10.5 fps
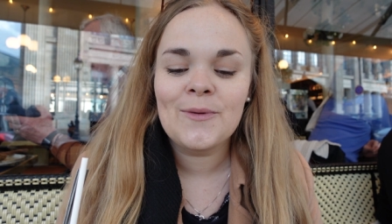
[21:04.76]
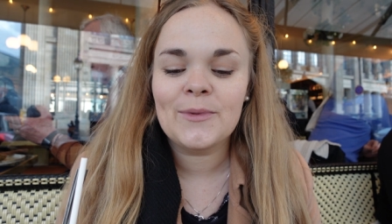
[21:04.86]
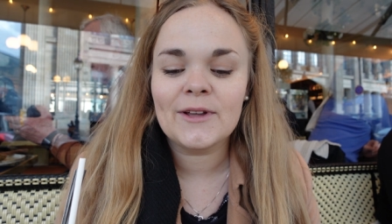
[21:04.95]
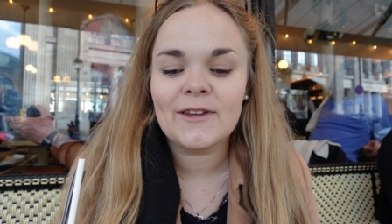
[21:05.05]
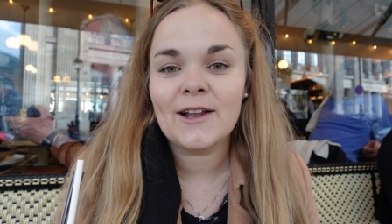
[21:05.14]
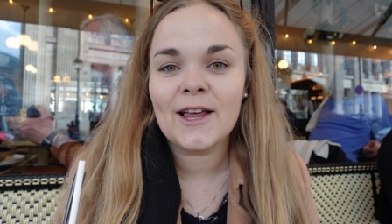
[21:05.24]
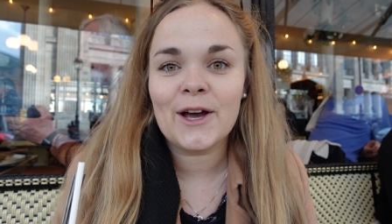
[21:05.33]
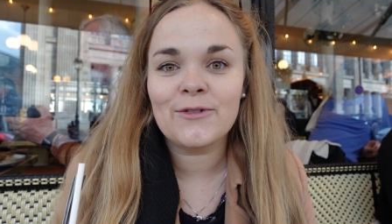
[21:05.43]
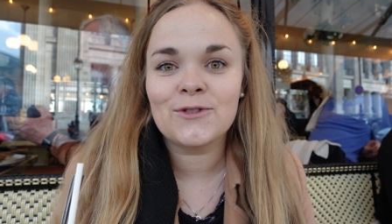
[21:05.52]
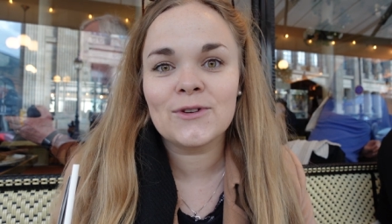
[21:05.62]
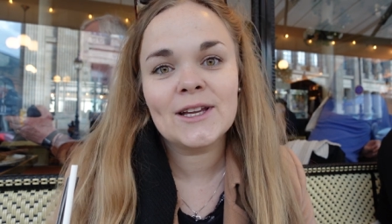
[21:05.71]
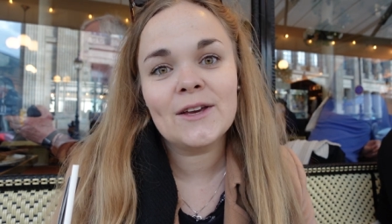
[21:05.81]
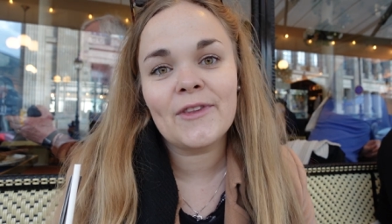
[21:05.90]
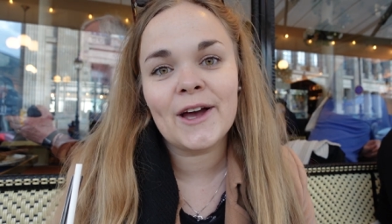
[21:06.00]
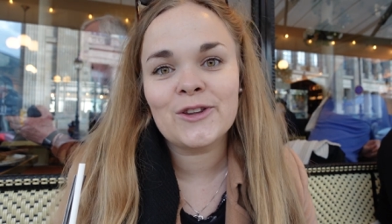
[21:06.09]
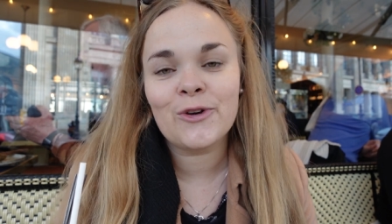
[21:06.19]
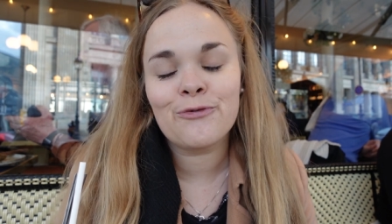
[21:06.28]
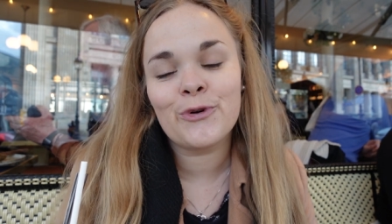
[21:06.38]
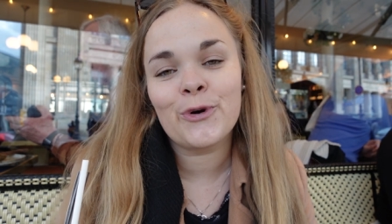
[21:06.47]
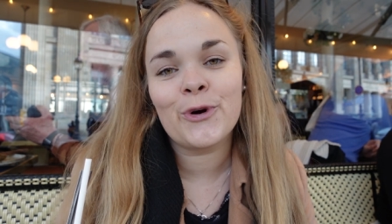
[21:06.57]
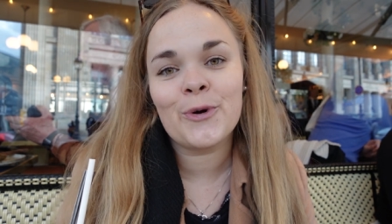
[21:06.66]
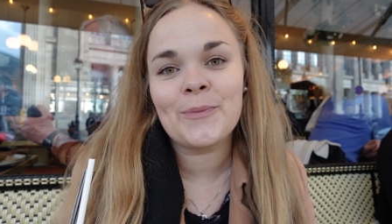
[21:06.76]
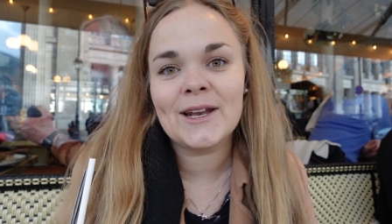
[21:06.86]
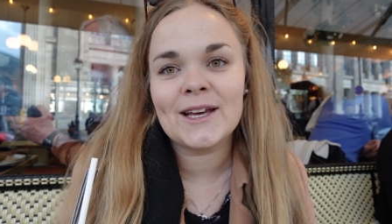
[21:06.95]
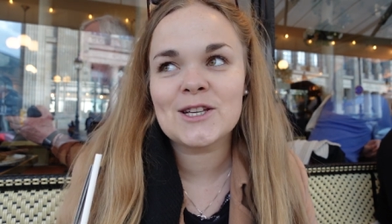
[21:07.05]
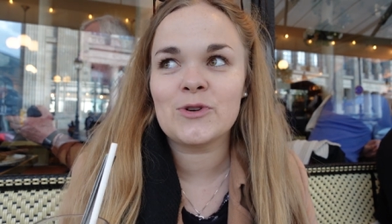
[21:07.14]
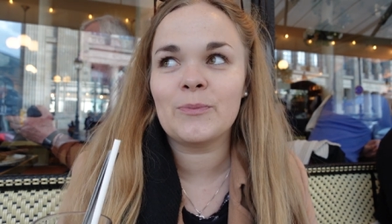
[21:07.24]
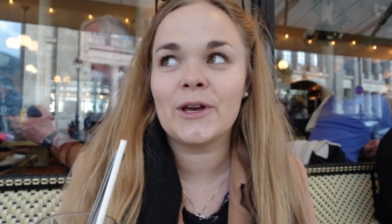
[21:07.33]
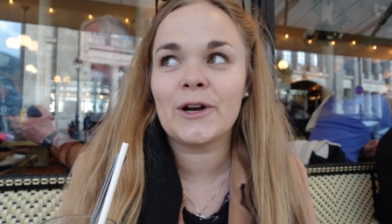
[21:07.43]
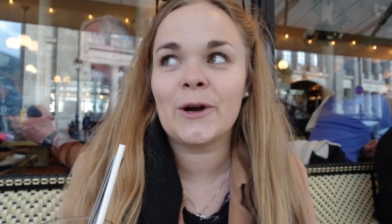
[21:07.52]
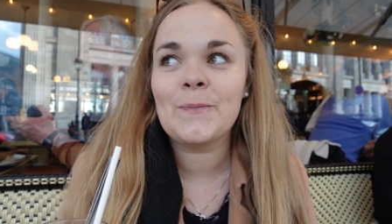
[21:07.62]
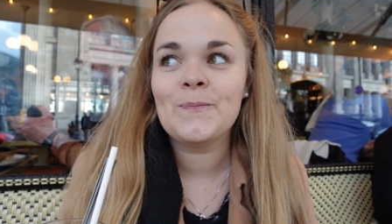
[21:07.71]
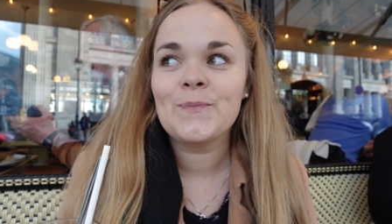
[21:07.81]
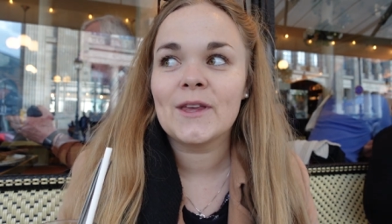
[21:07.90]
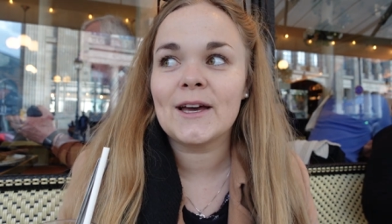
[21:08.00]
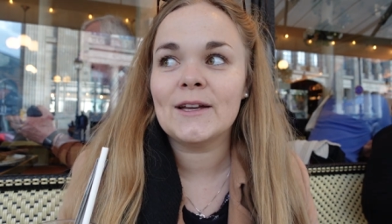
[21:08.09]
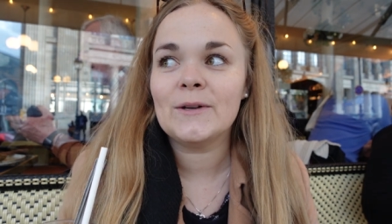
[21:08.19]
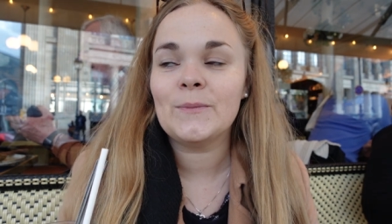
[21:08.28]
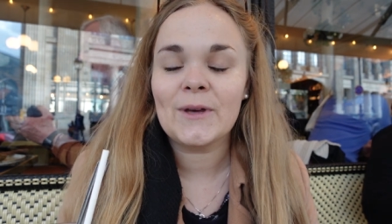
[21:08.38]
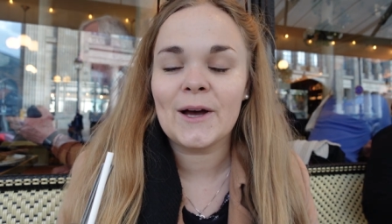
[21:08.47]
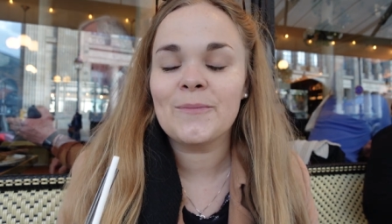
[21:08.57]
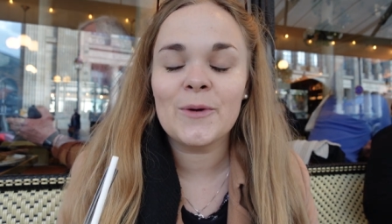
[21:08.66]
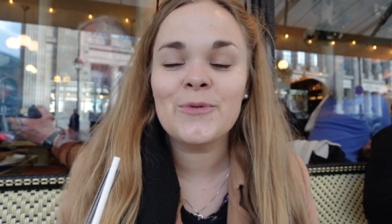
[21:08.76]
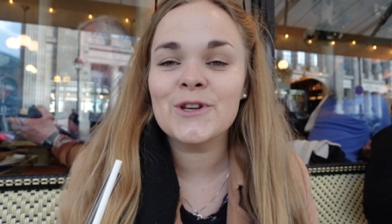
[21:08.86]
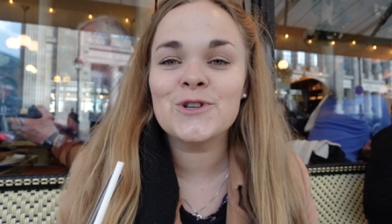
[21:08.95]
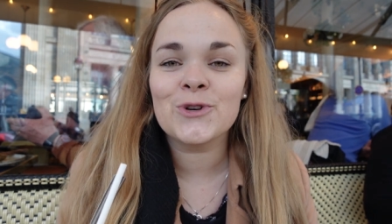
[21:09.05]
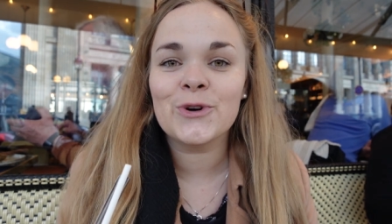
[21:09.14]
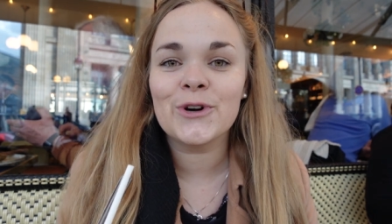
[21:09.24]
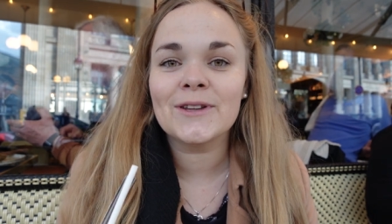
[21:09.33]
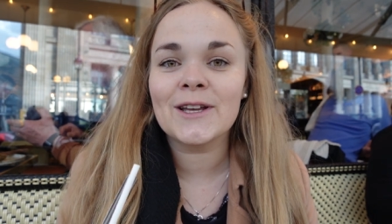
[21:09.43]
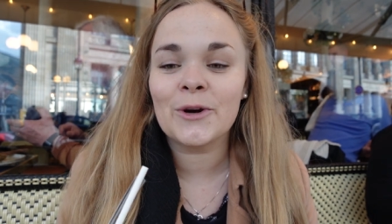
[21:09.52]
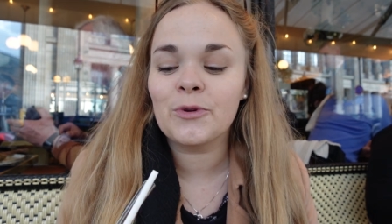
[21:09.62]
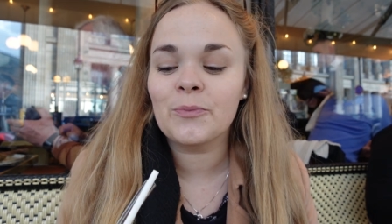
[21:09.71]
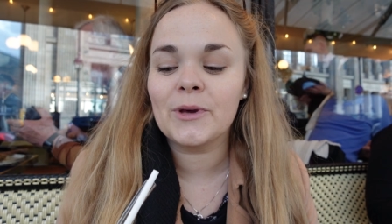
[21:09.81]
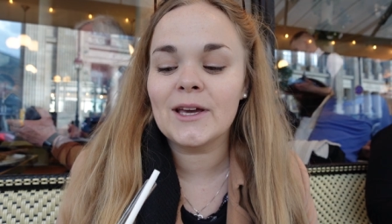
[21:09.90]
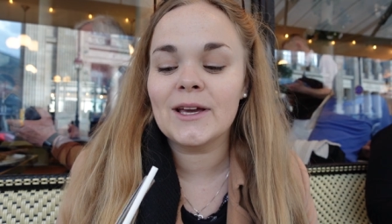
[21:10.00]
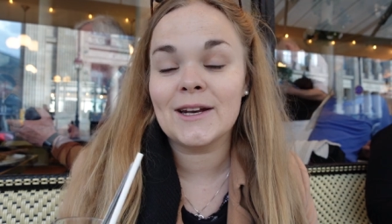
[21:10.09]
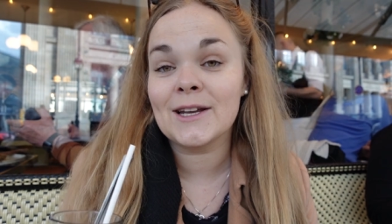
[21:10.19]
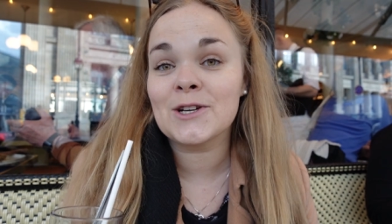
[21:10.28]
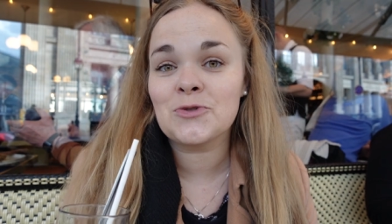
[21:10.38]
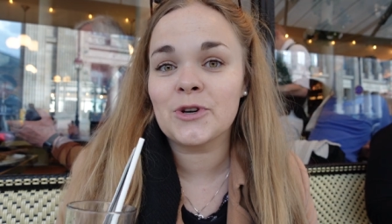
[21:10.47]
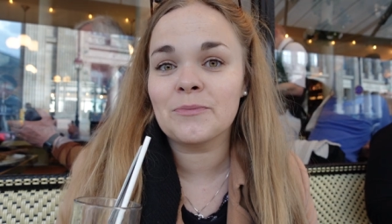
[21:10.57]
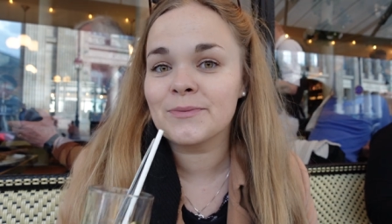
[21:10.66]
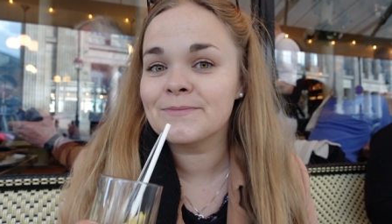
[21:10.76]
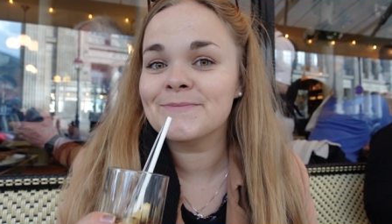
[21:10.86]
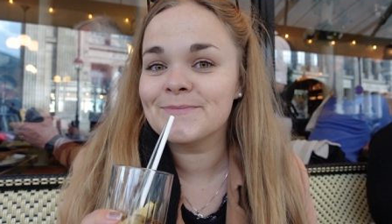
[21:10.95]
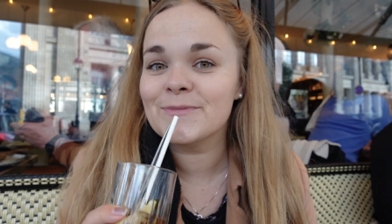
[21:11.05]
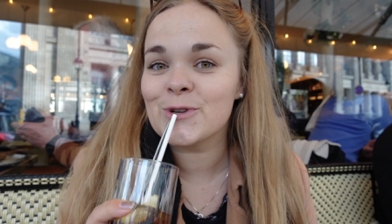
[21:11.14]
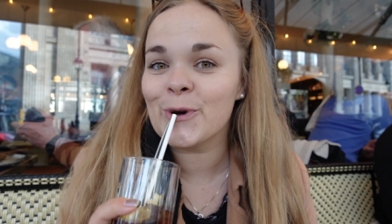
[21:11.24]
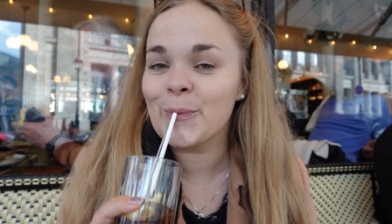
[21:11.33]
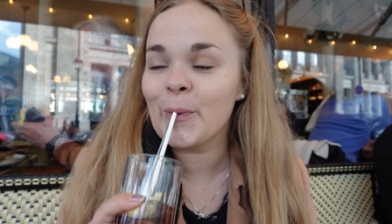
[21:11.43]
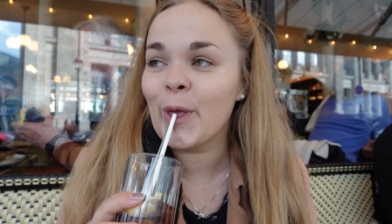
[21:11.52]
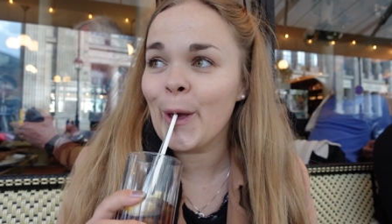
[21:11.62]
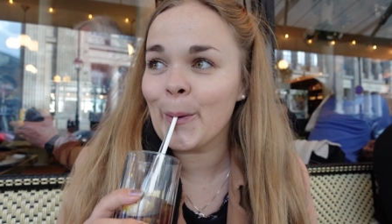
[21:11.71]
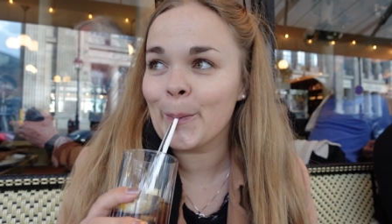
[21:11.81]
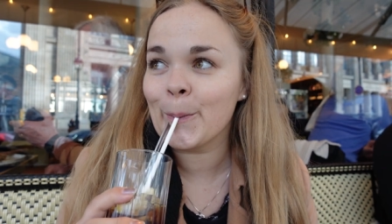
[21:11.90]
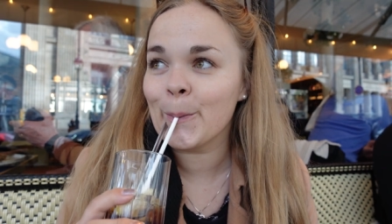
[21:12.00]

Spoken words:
but I'll have to leave that for my next trip here. And yeah, I'm pretty sure there will be a next trip. So yeah.